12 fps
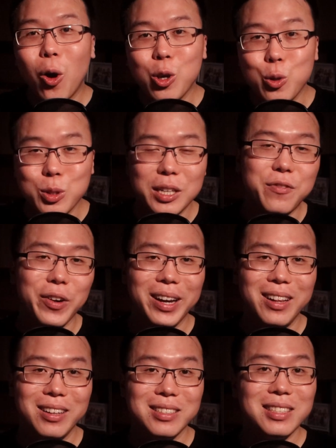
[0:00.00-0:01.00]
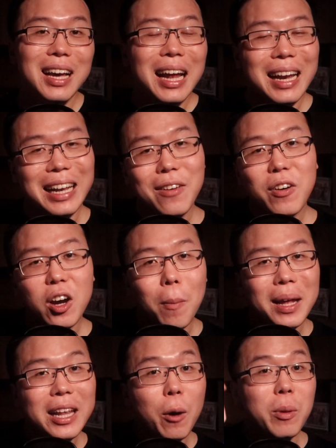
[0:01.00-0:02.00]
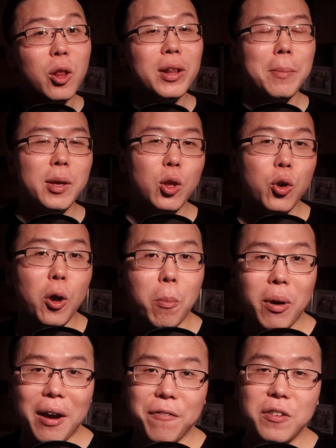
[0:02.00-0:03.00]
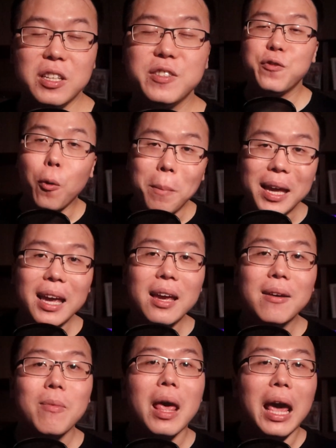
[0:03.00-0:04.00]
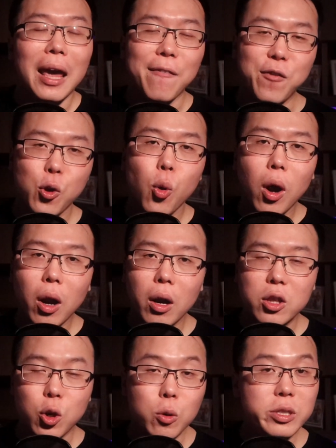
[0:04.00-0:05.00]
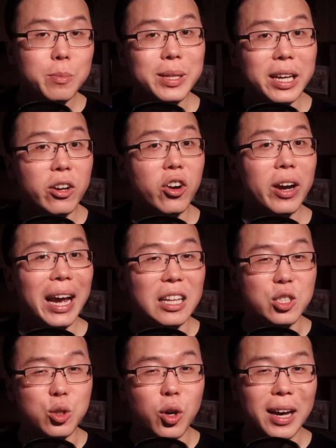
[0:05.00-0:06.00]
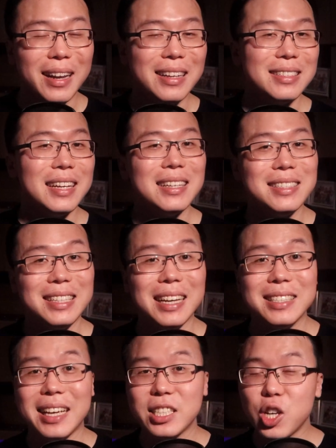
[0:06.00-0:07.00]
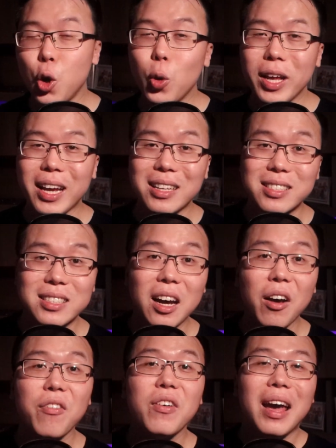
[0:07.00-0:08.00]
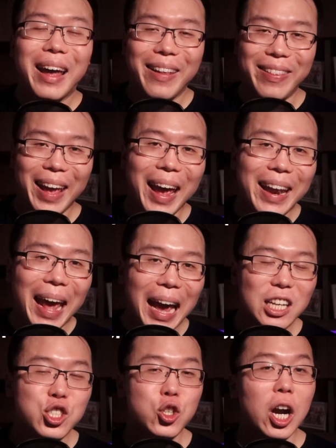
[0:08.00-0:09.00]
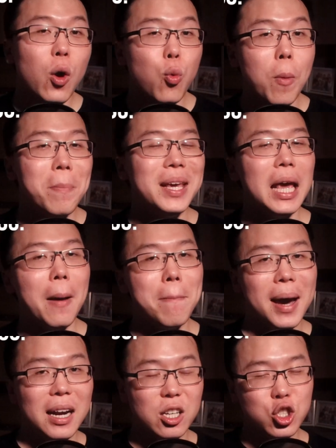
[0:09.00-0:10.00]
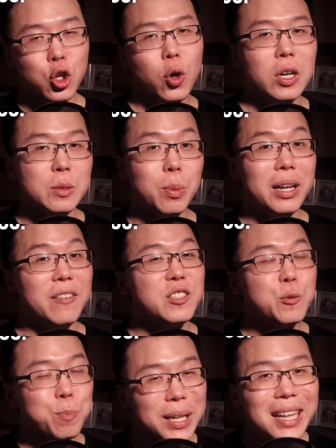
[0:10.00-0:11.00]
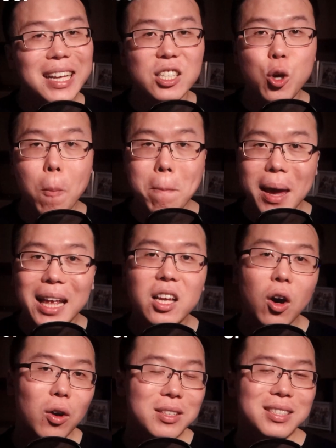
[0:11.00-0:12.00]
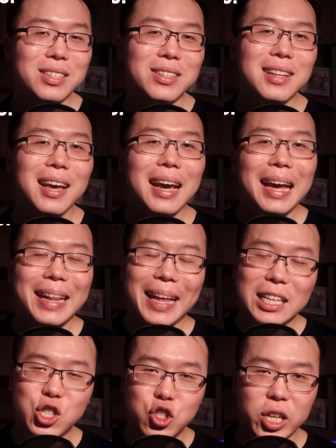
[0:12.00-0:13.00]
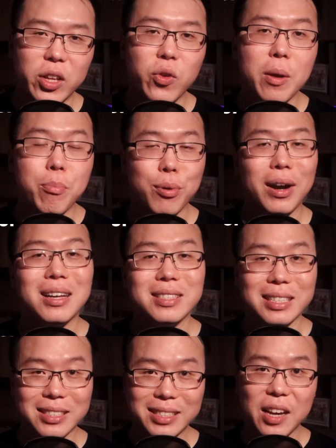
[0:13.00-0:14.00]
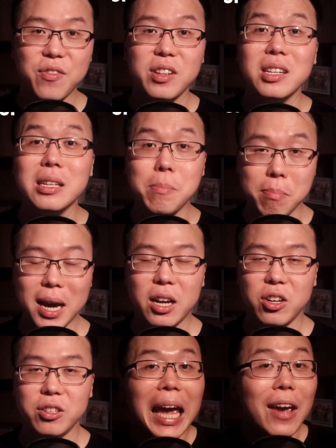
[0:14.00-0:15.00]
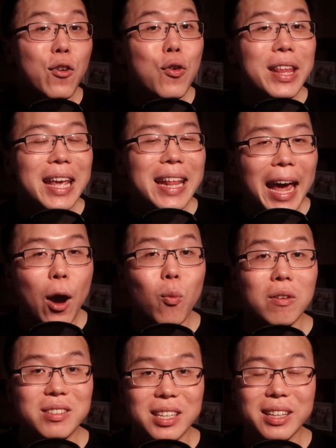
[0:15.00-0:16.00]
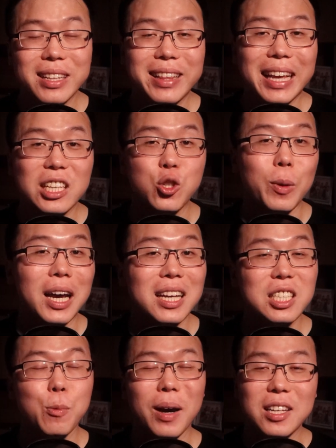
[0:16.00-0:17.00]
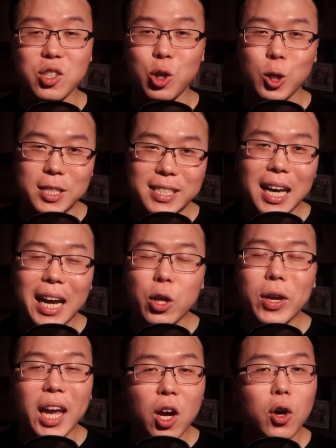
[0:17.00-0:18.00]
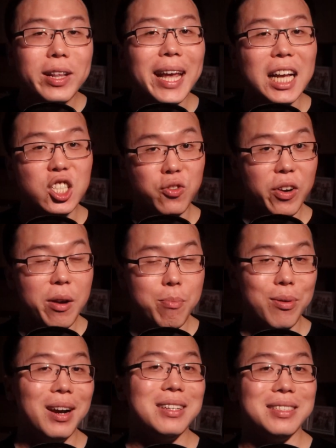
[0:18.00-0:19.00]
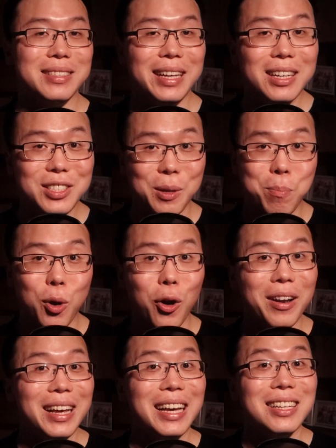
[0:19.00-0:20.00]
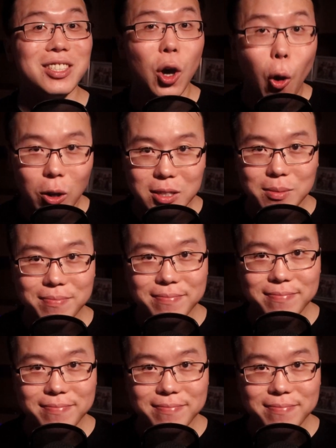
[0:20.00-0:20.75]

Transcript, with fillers: or user friendliness? Leave a comment down below, let me know your preference. For me, if you are a total beginner and do not understand CSS coding and stuff, then Astra would be a better choice. But if speed is your main concern, then Generate Press is definitely better. If you need help with certain things to be customized on your site, you can contact Generate Press. Their support is awesome.